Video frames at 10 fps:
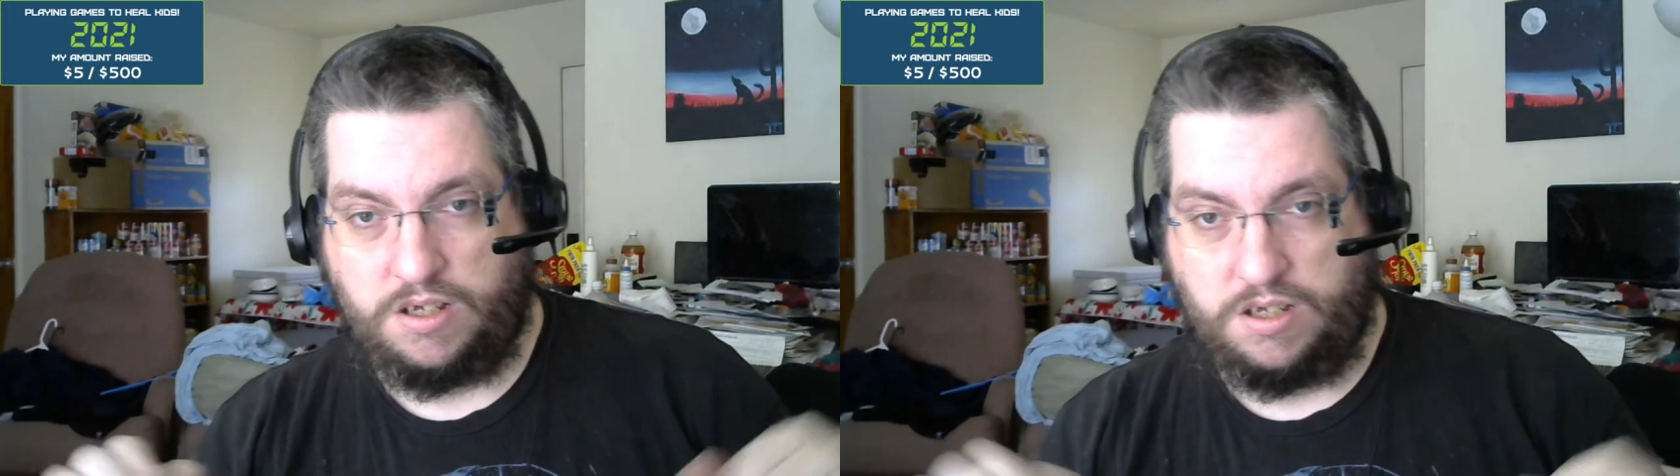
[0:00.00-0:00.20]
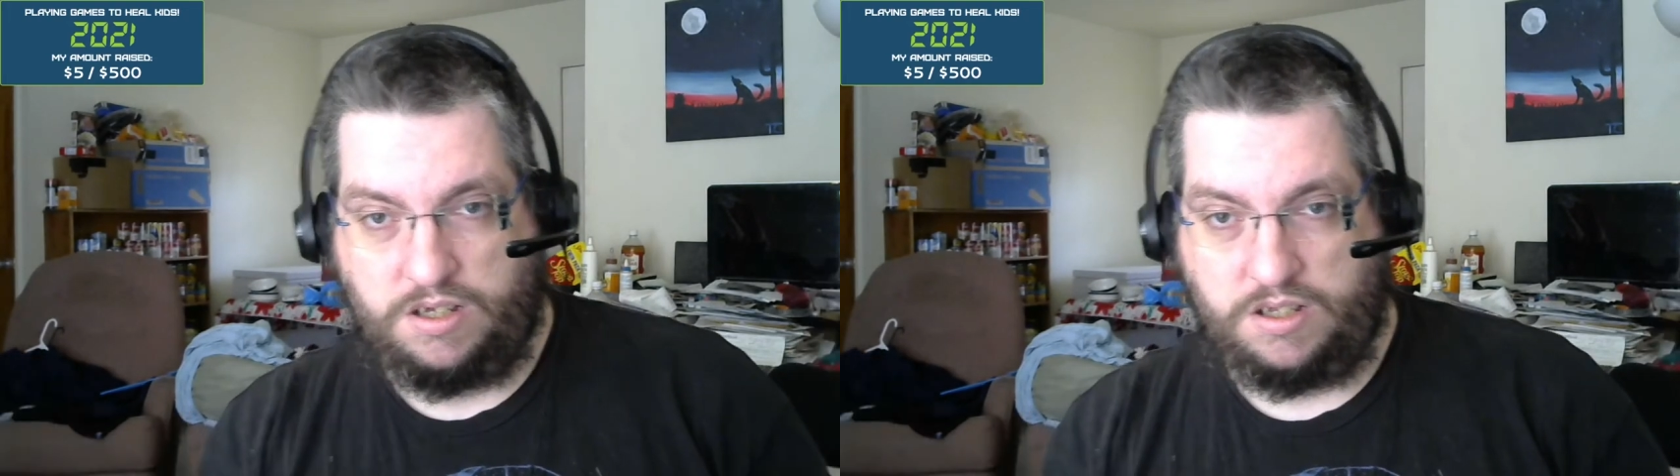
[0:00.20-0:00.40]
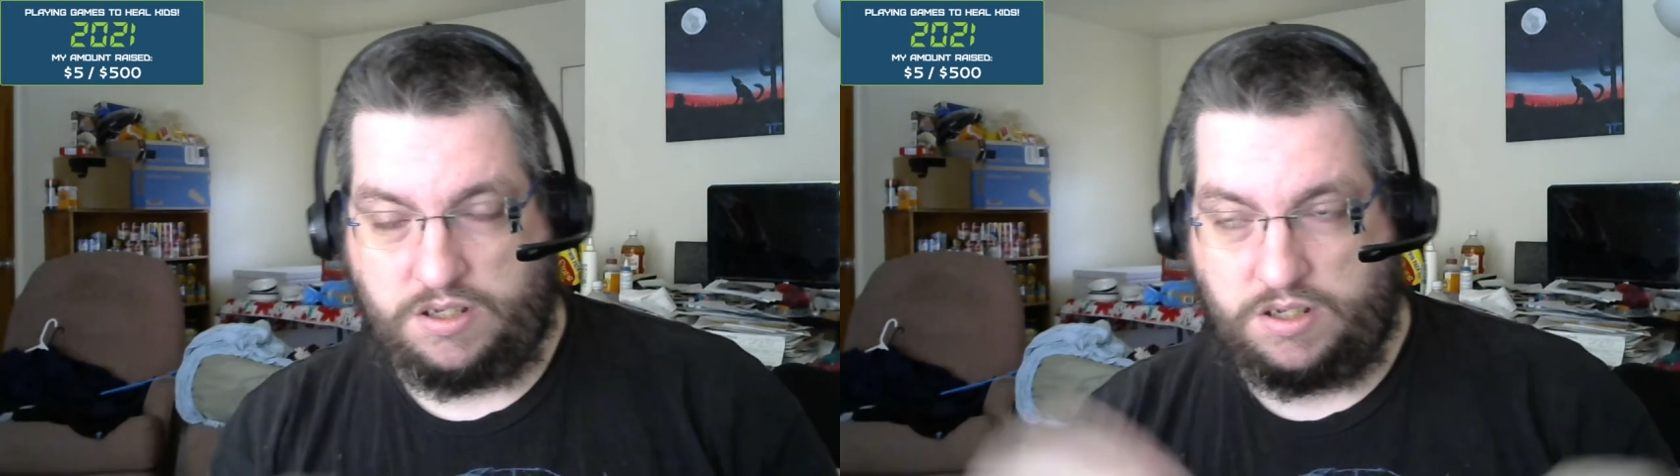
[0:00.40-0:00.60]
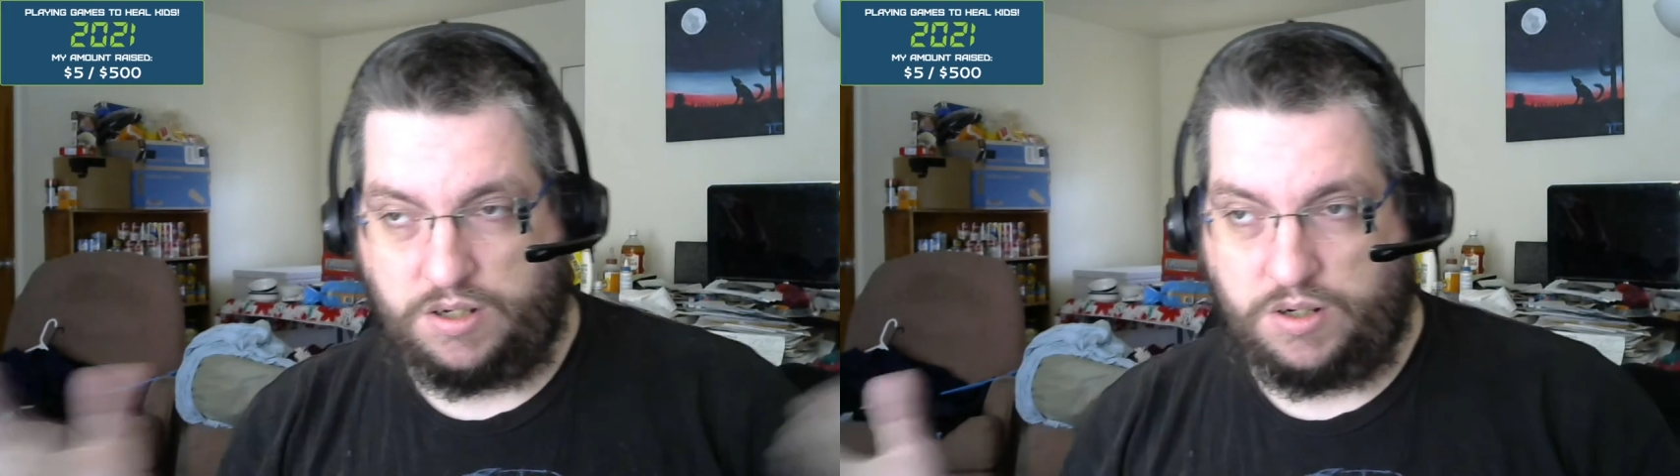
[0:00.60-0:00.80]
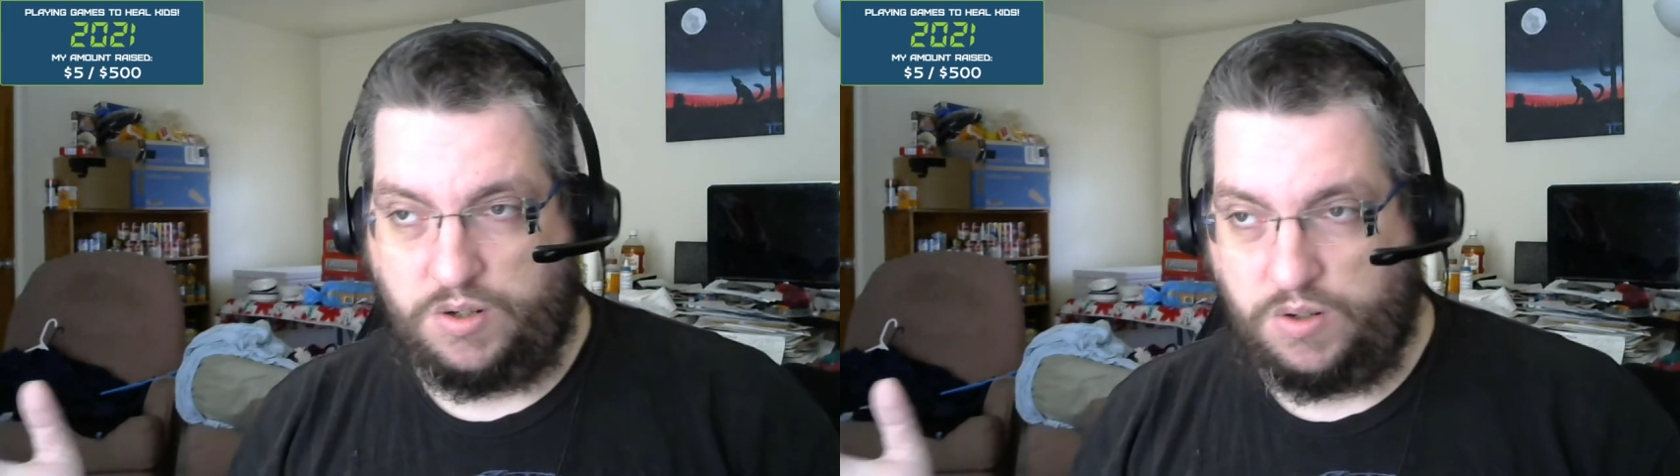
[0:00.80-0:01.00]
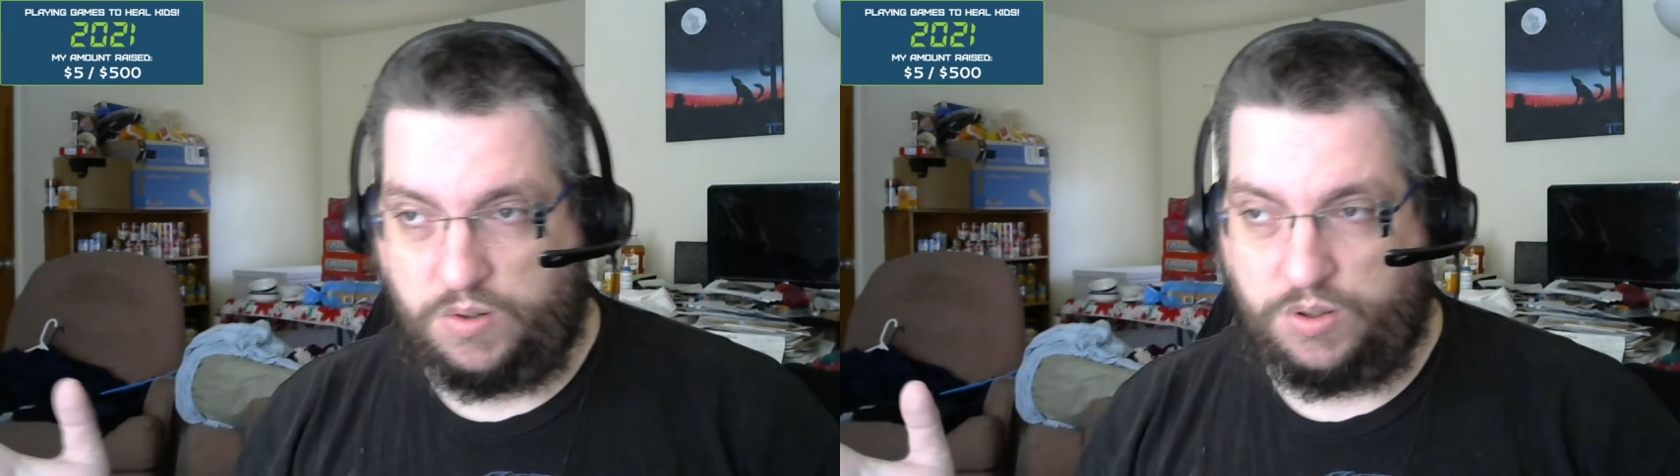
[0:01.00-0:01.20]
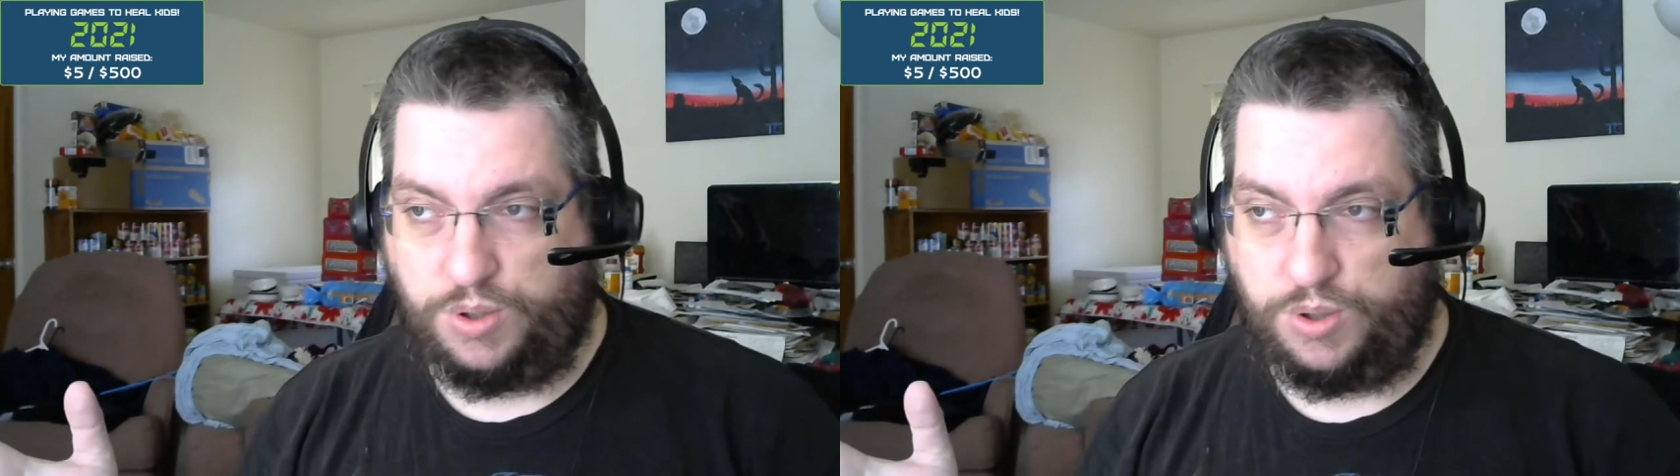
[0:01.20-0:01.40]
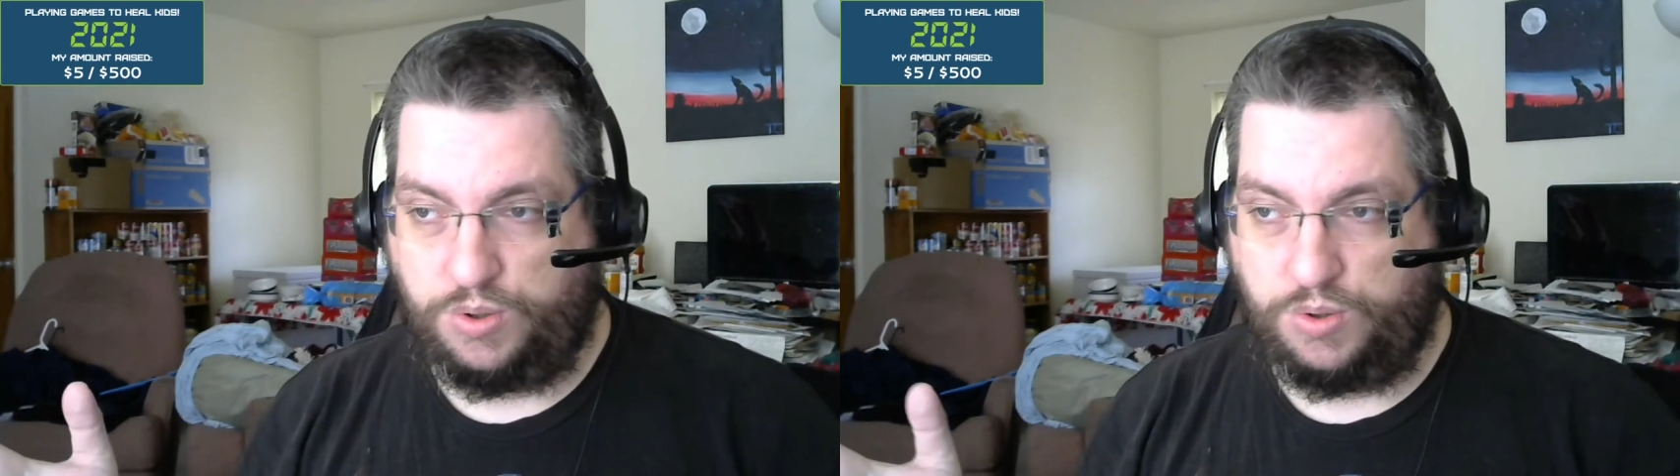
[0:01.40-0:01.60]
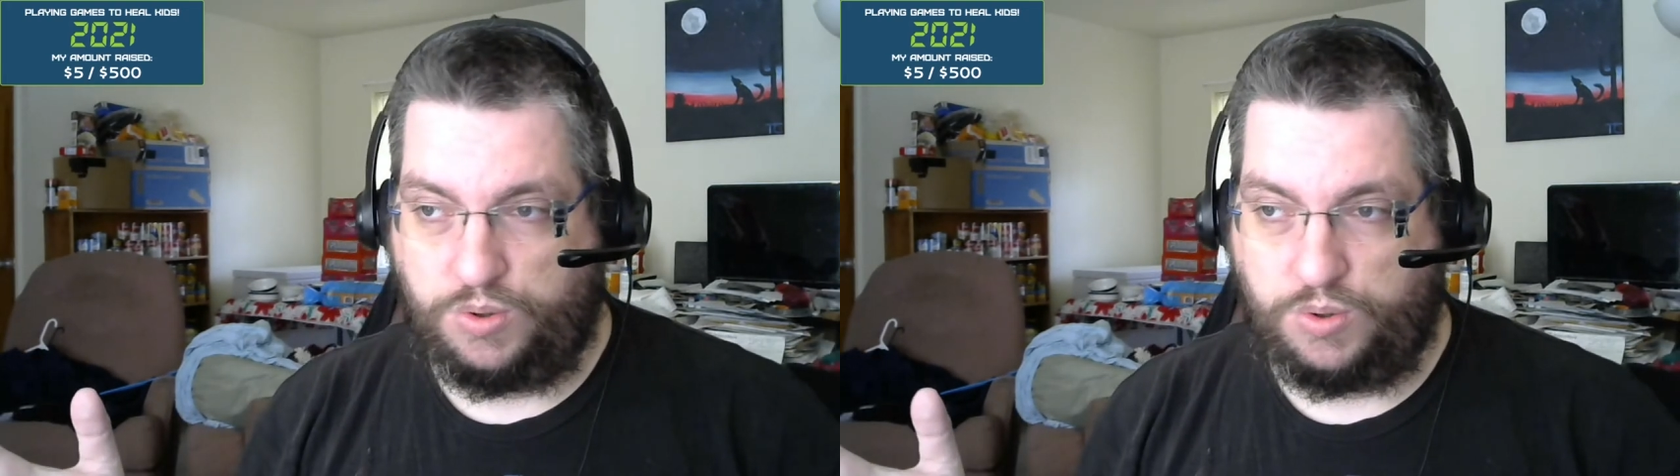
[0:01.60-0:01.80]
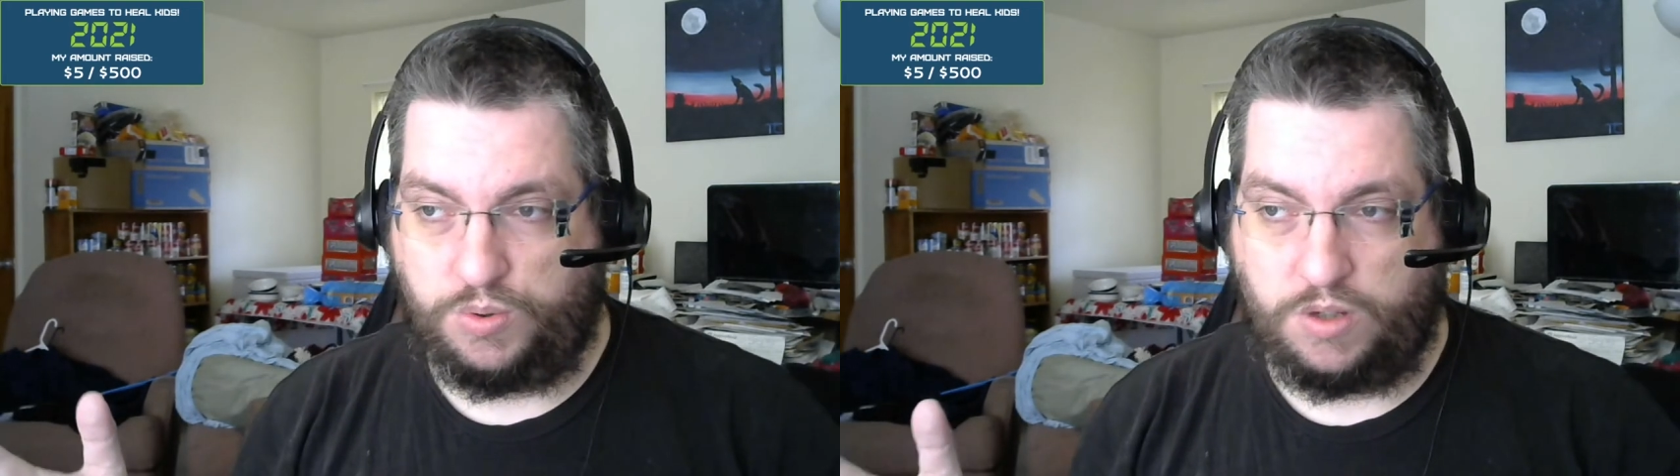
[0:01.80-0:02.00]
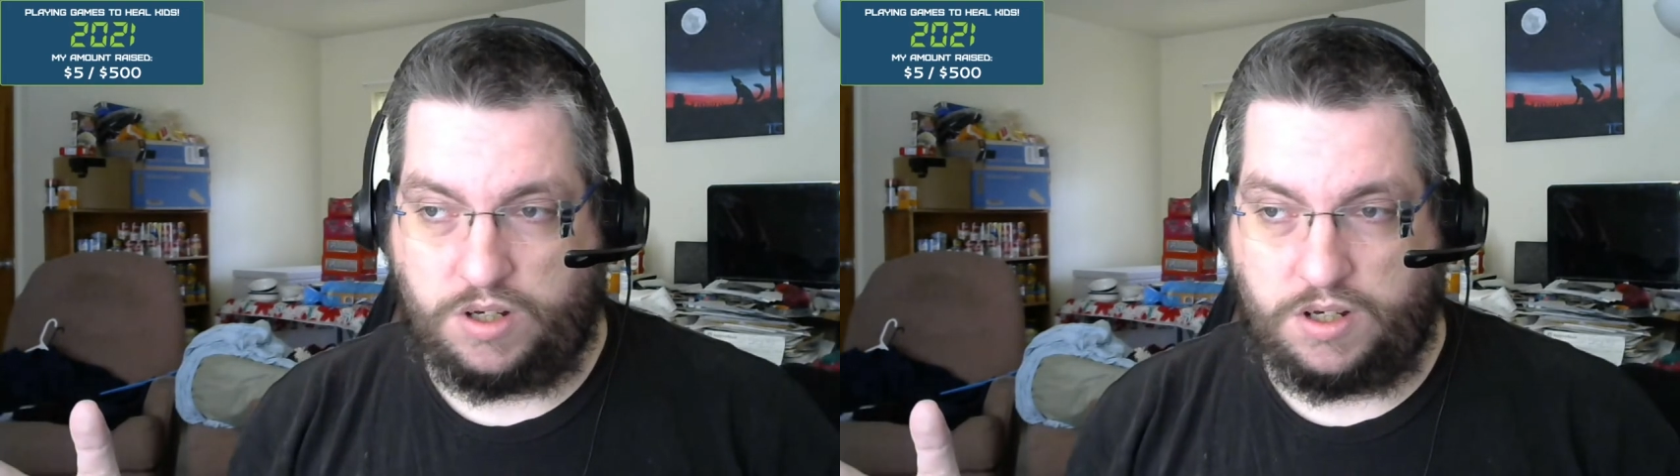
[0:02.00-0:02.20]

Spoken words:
And so you